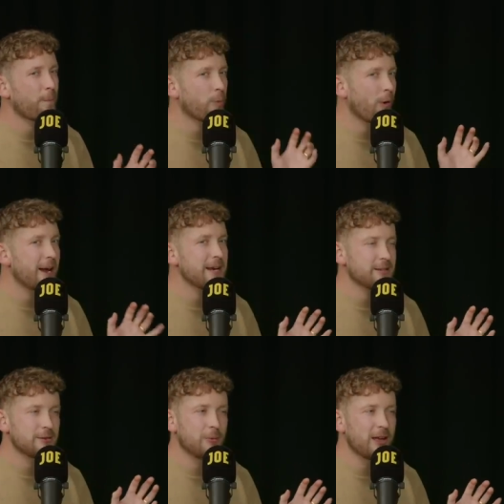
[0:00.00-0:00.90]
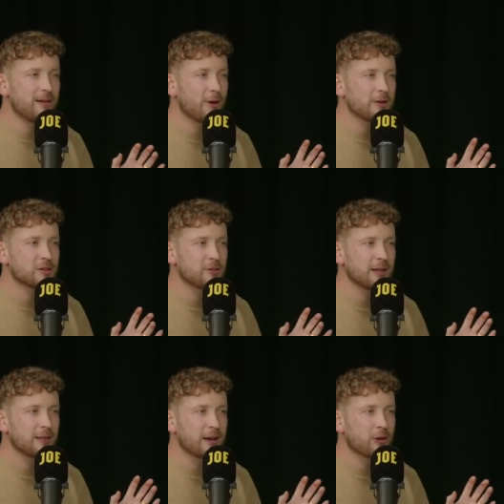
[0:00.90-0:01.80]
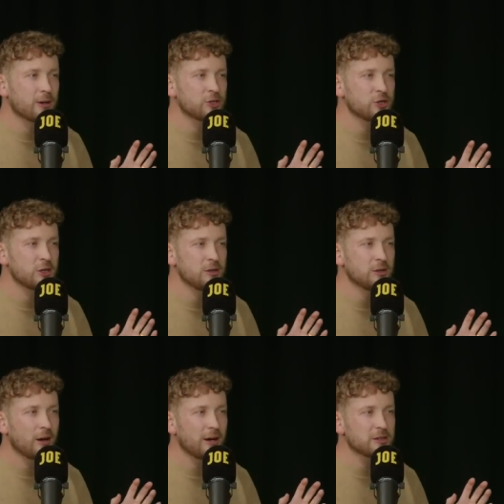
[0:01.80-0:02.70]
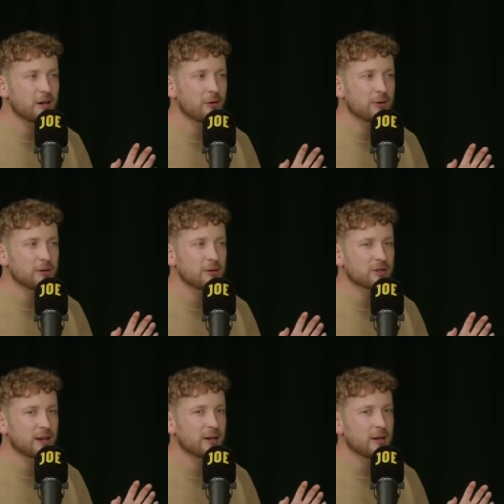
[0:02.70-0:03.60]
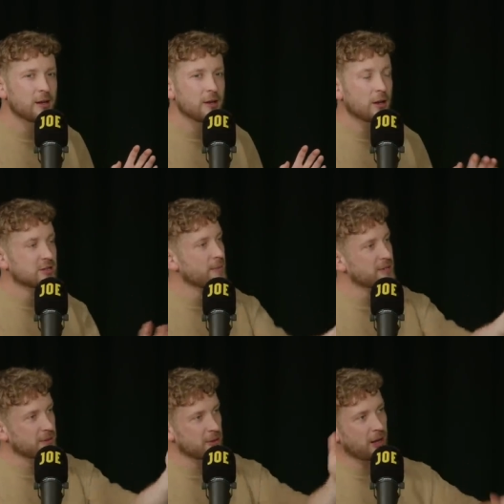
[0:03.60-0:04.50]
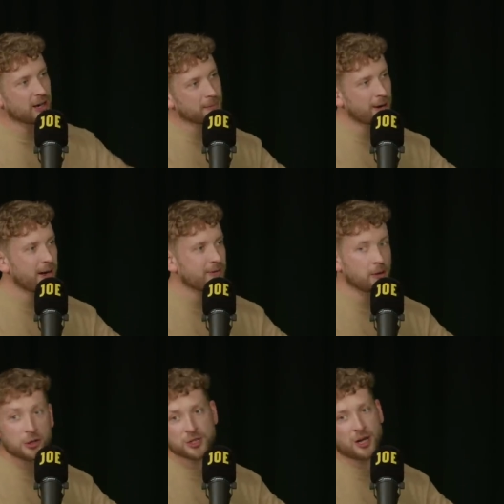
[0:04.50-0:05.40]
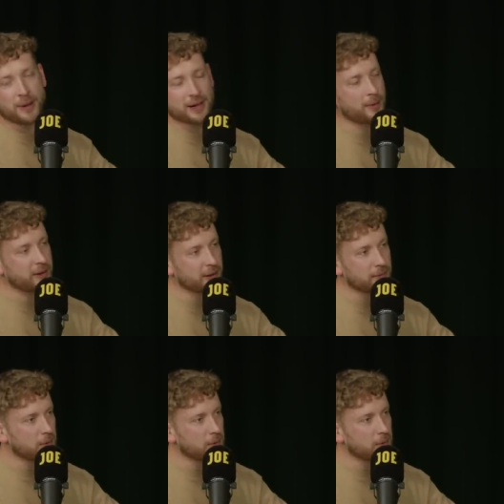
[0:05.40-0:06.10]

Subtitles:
brazen way of answering that question. I don't know, when you say, oh, tell me something you like about Ava. Oh, she can't make her mind up.